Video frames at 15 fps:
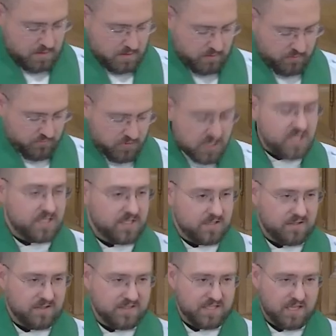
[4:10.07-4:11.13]
the
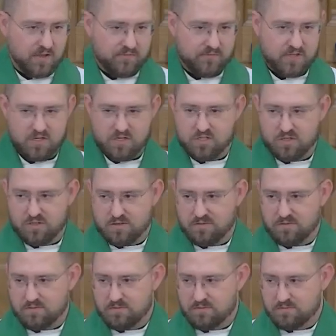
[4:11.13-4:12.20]
reason salvation
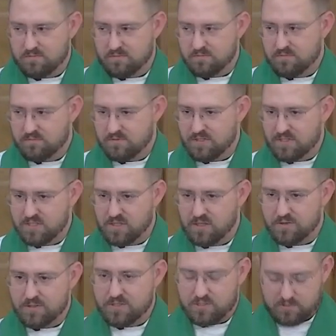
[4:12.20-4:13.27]
is
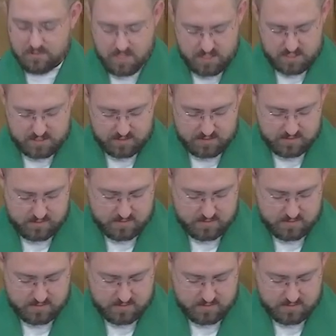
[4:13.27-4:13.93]
close to us